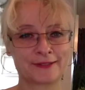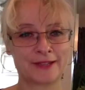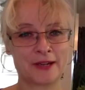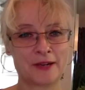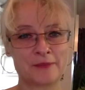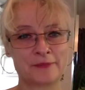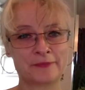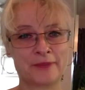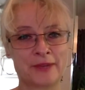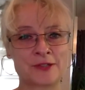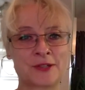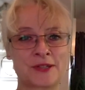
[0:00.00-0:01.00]

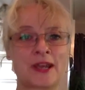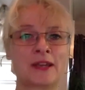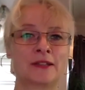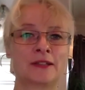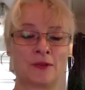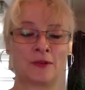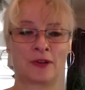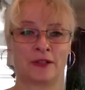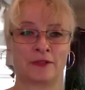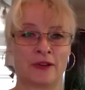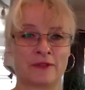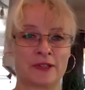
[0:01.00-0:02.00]
As you say, you know, kind
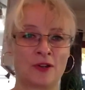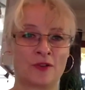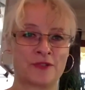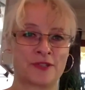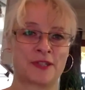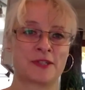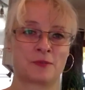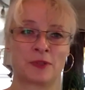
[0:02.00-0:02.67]
of having the offices